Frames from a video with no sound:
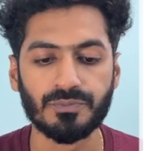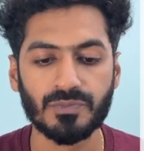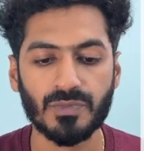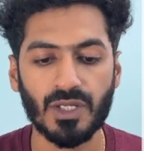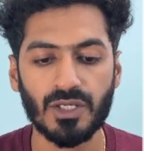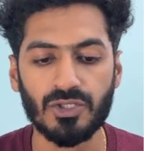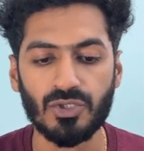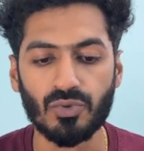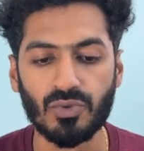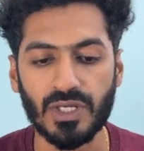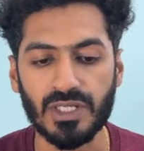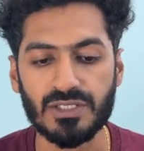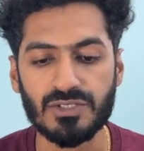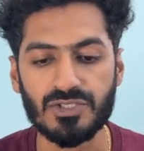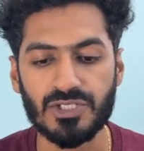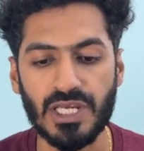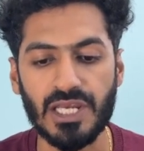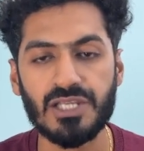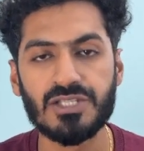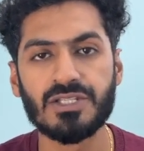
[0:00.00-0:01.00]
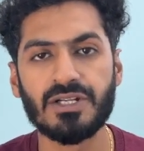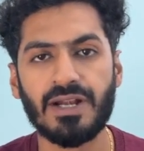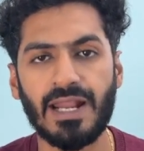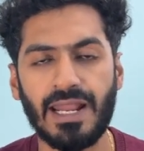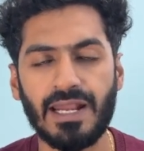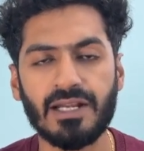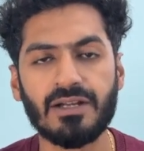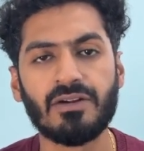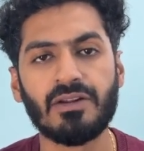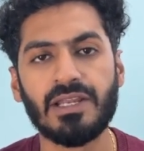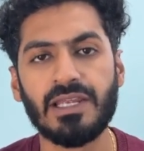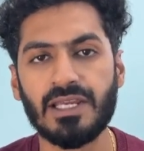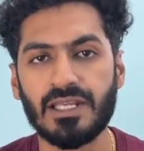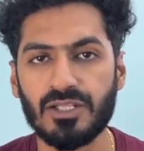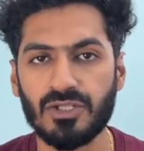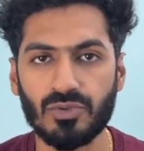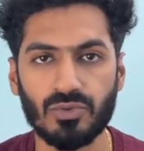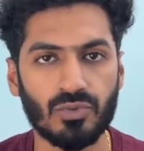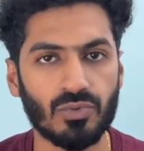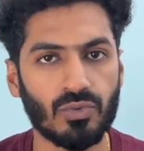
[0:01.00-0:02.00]
you can change the directory and
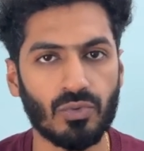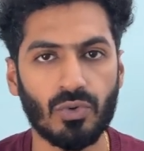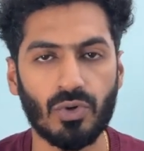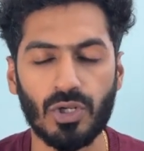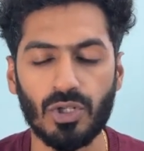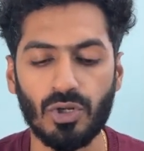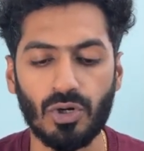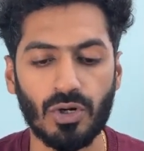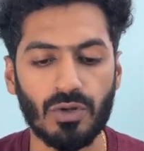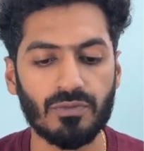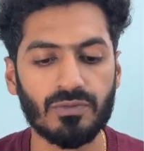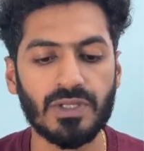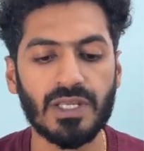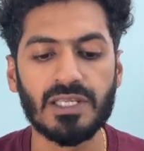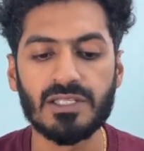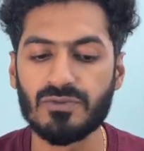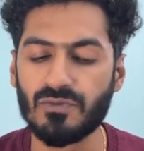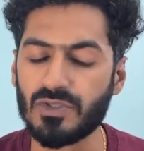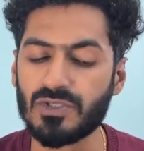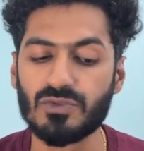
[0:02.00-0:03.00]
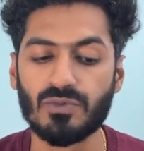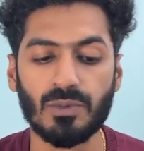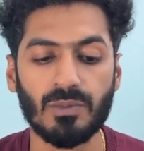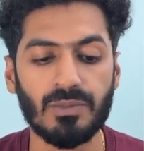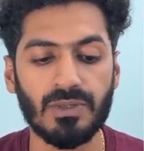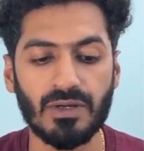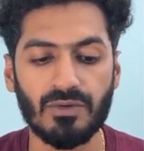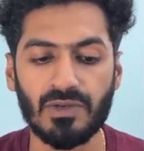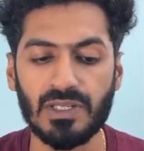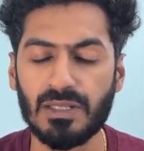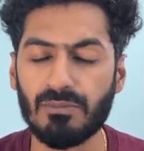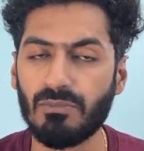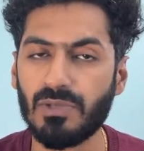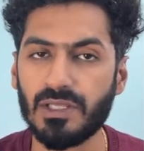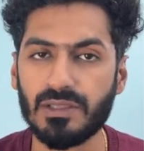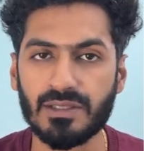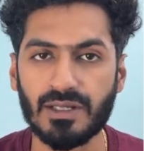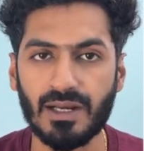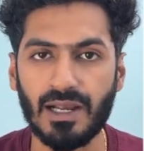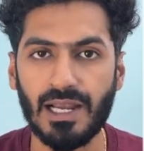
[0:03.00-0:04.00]
you do a lot of things which will be available in
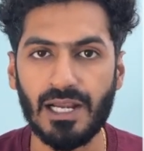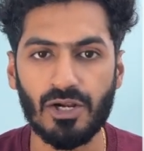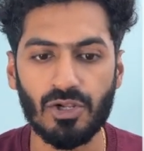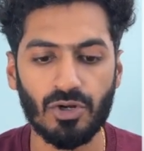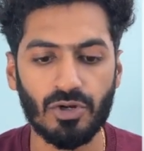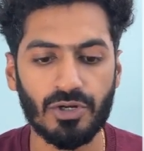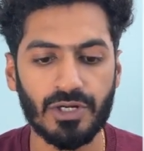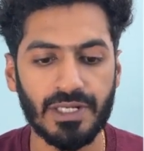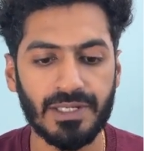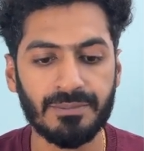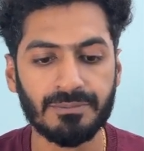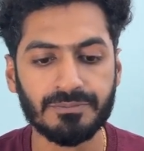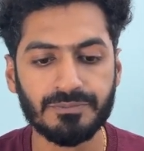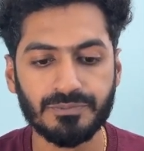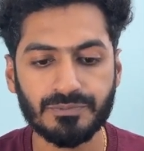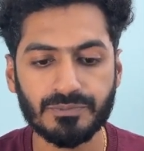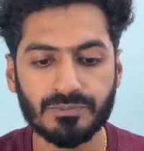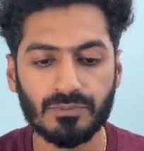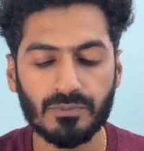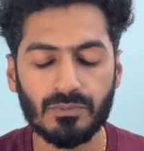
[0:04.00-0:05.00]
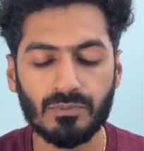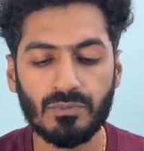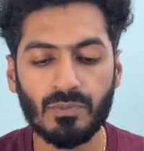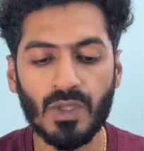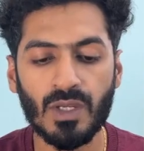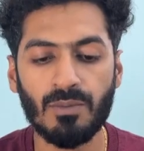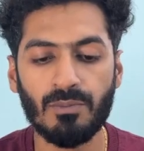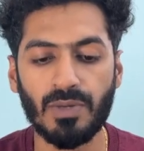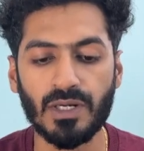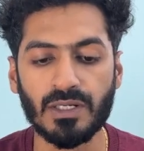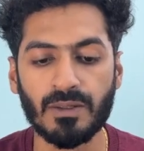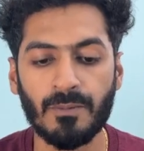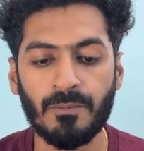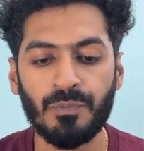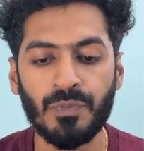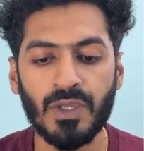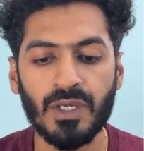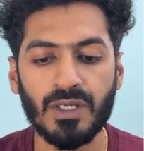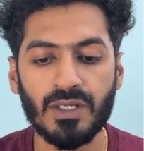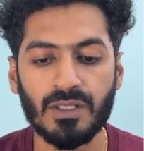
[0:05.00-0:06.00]
the guide already. But
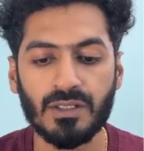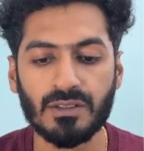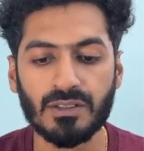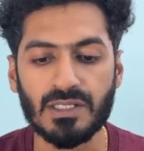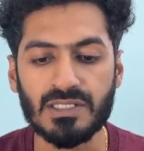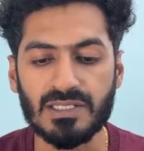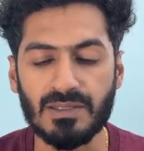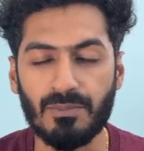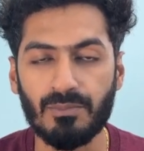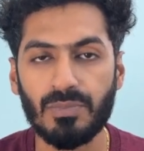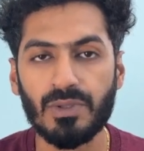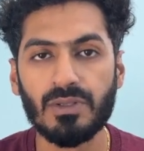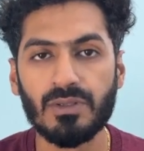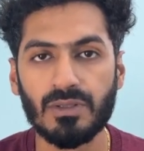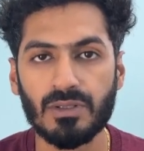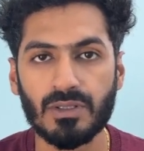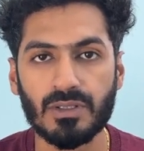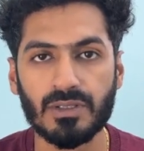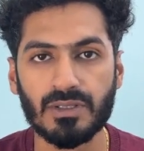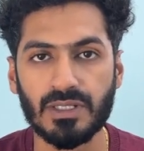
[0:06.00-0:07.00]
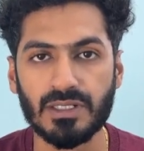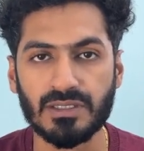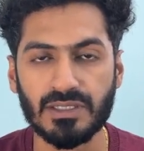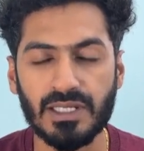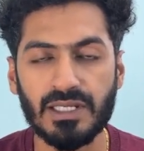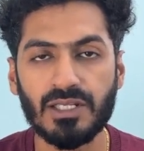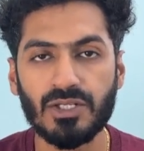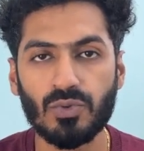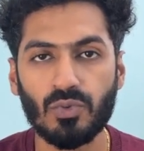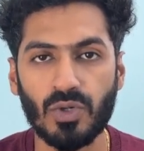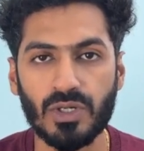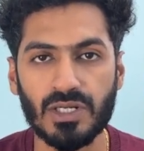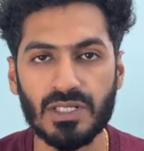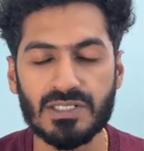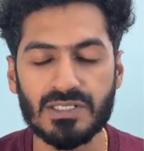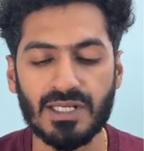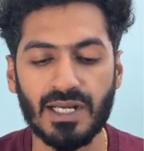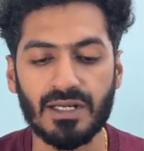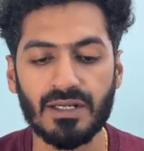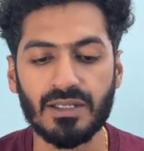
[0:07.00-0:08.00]
the thing to
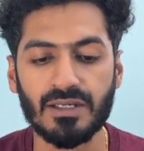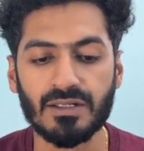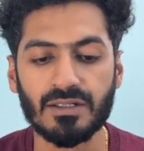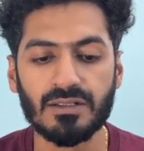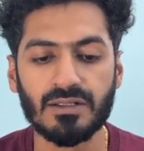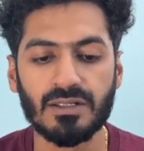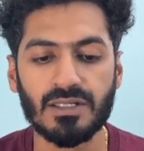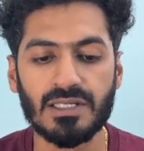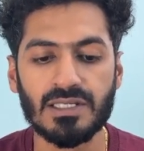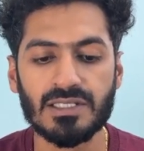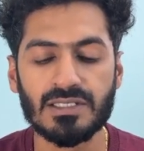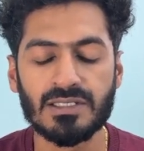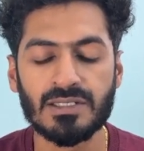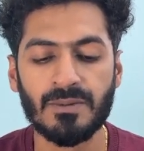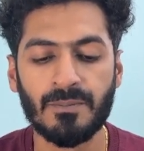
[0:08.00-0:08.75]
understand here is